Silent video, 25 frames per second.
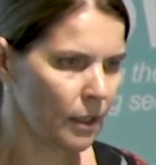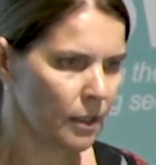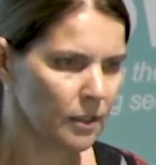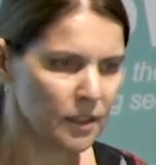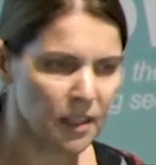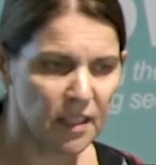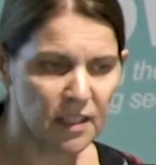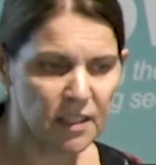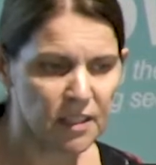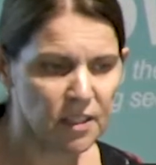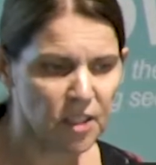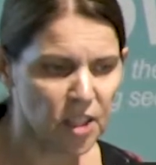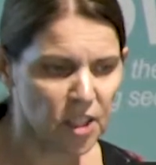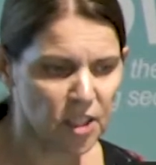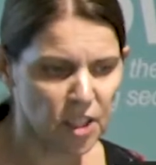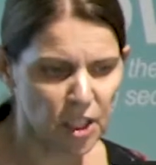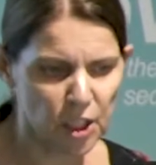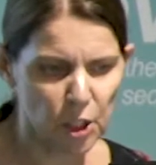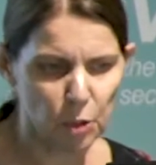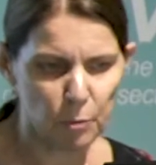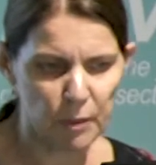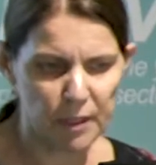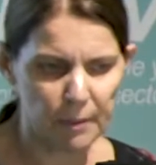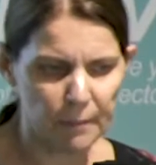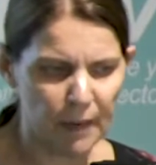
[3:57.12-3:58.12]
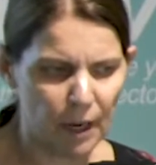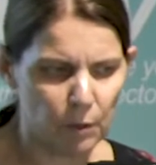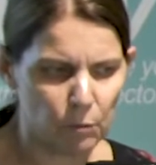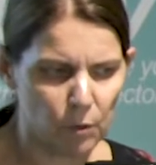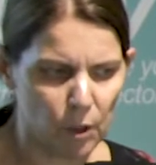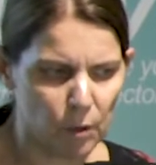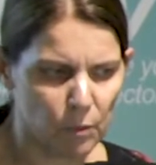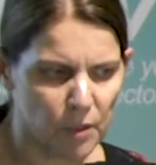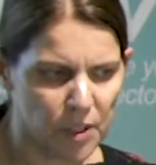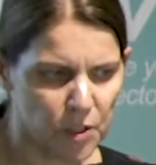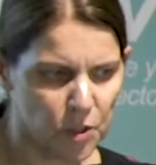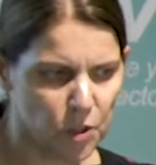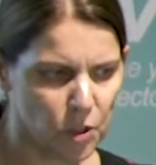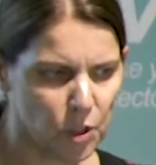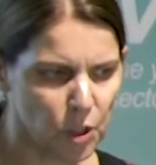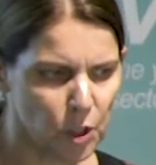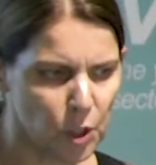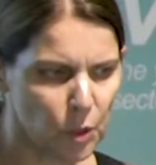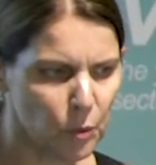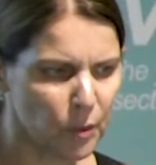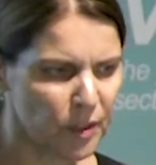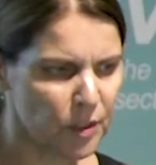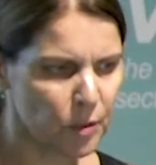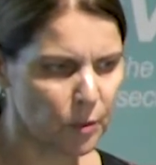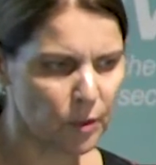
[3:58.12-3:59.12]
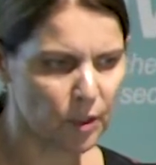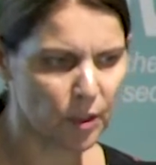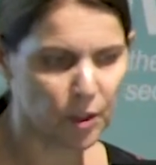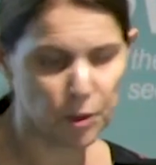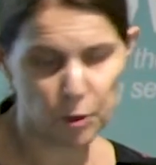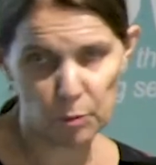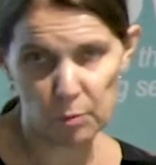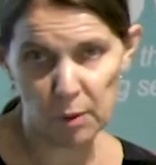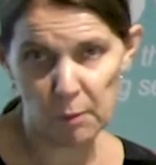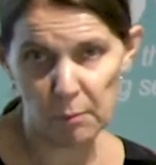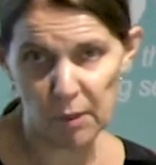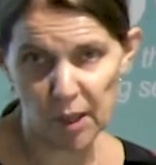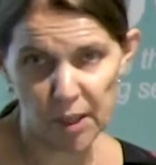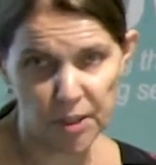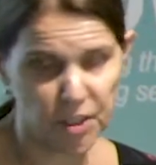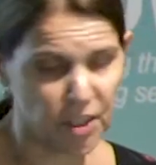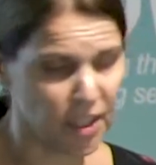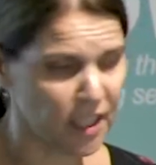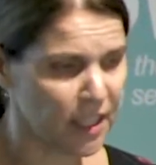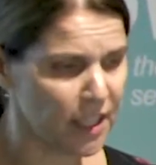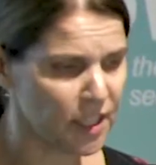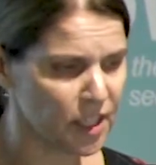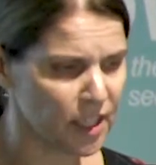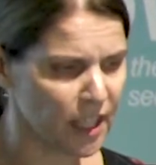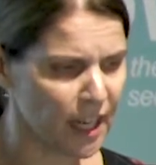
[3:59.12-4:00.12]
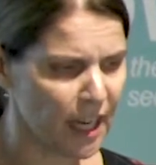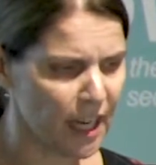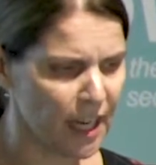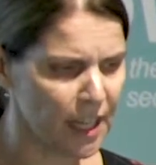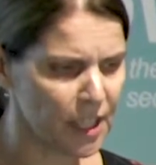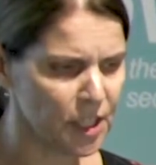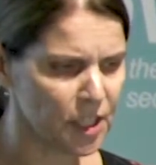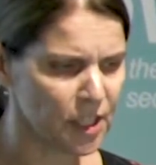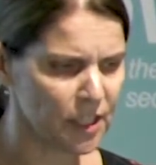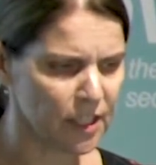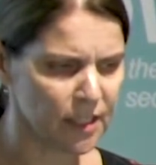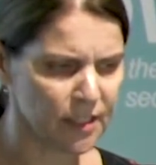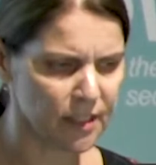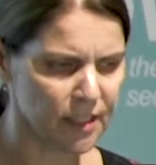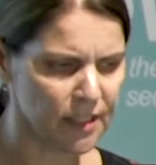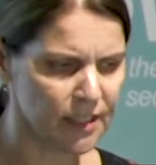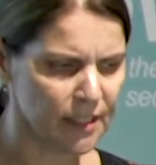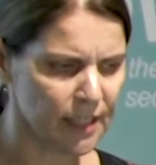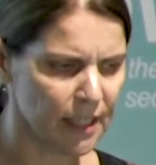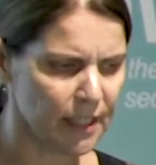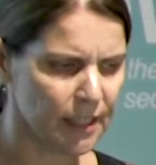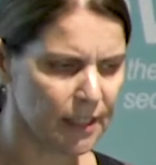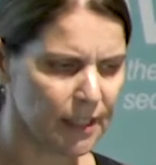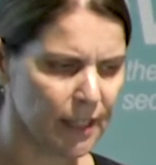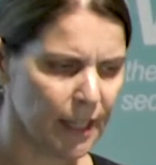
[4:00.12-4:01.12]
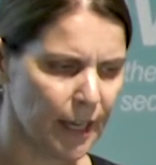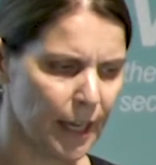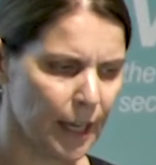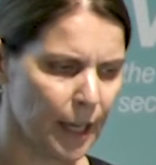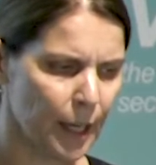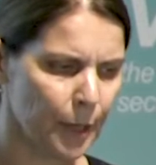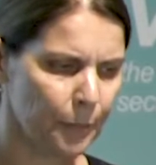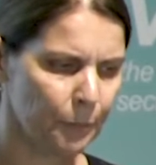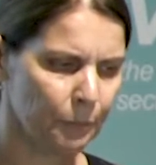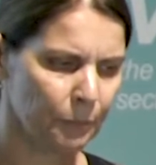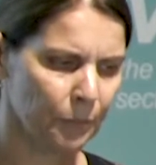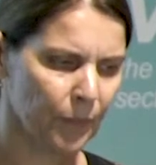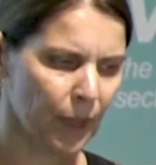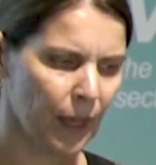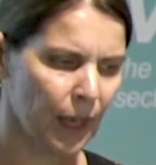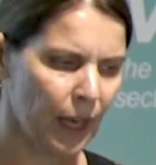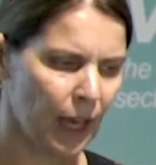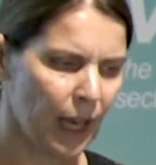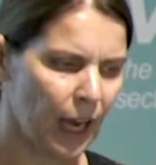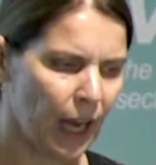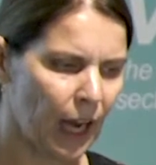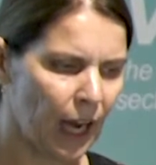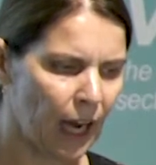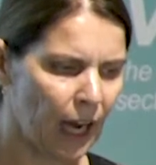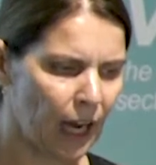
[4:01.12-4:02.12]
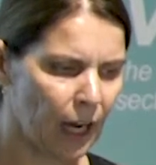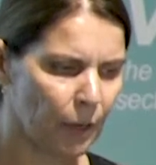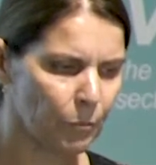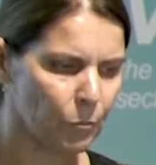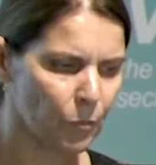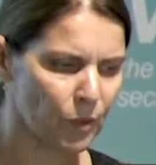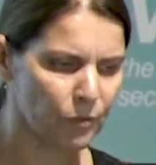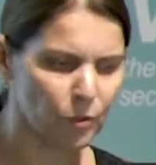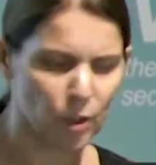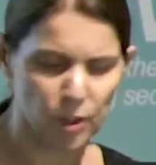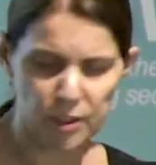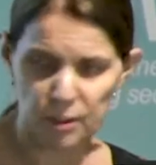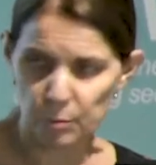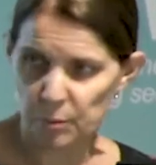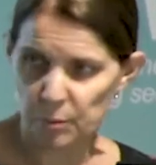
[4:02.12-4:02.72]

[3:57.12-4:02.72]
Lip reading: So this is just a little bit about what we do. We do a lot of the promotion and education, I said there. We've got